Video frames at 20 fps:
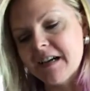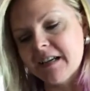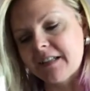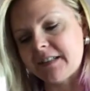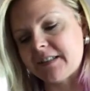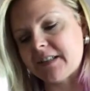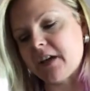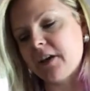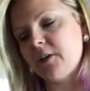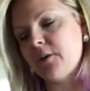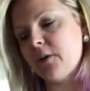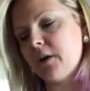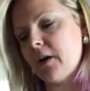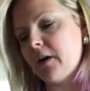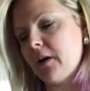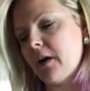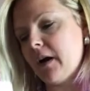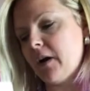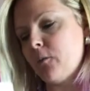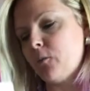So
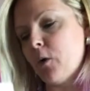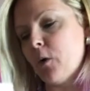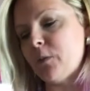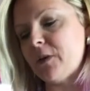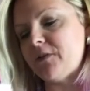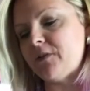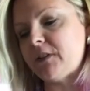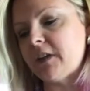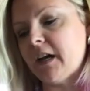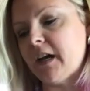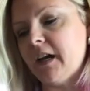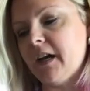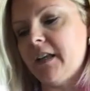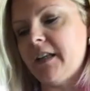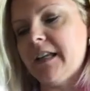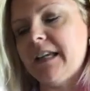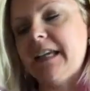what we've done